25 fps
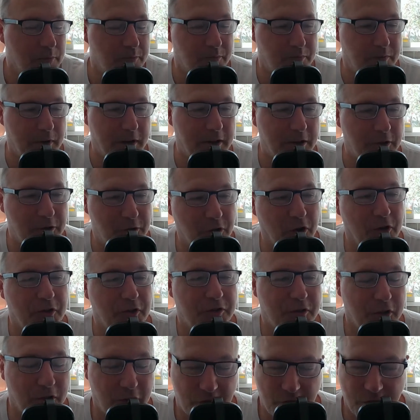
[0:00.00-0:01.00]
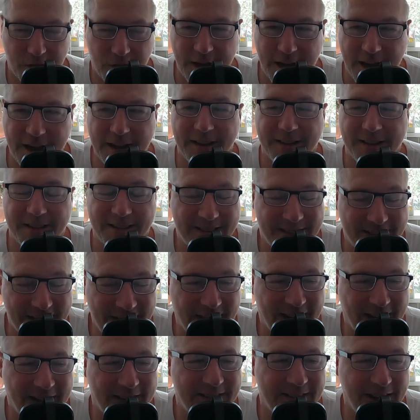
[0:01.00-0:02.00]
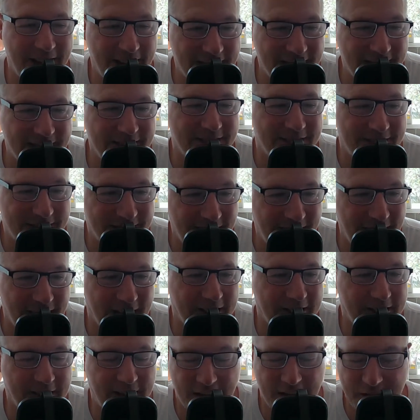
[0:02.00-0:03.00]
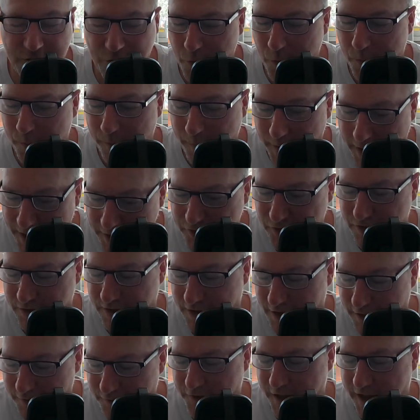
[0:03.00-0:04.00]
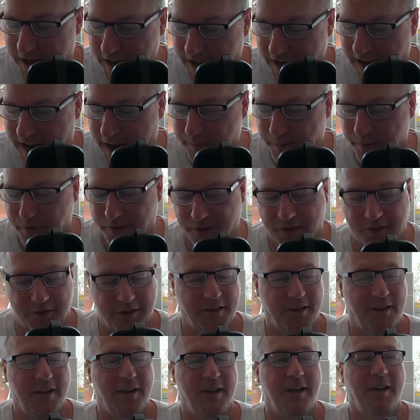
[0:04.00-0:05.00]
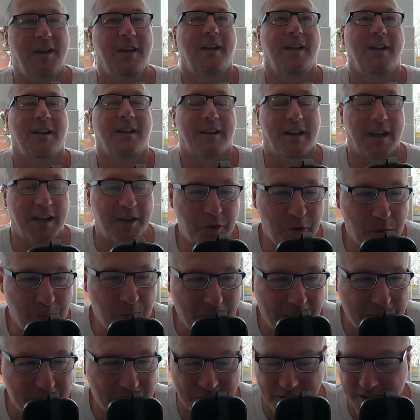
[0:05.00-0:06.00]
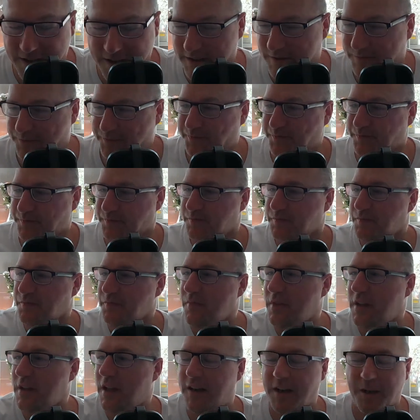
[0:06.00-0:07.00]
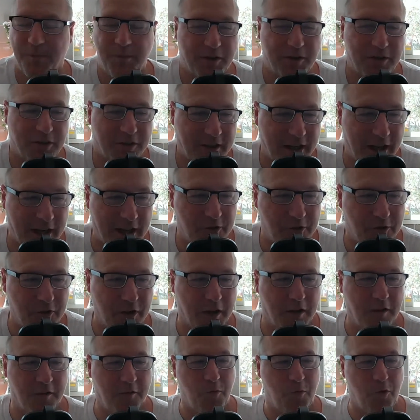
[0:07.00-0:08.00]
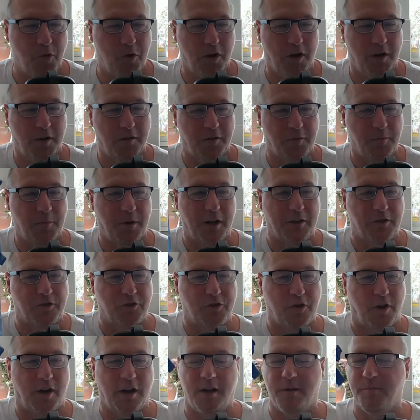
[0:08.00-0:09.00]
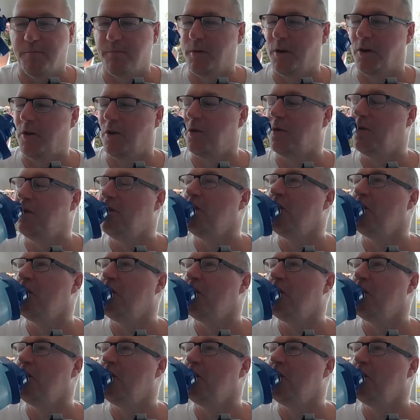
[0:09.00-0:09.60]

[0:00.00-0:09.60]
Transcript: Brennan Johnson could get 6 in 6. Can you imagine if that happened? Can you imagine it? Let me just get a drink of water from my giant bottle.